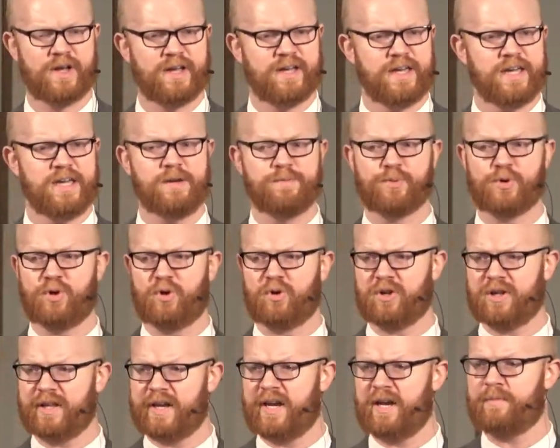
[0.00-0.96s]
He
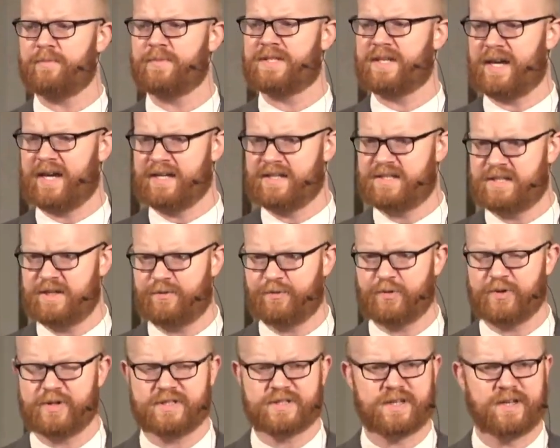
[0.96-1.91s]
proclaimed a
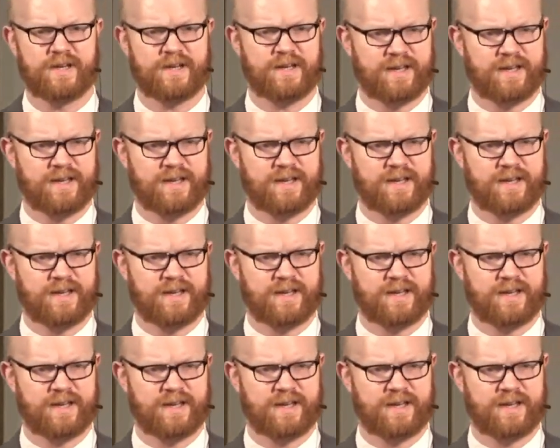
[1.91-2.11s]
different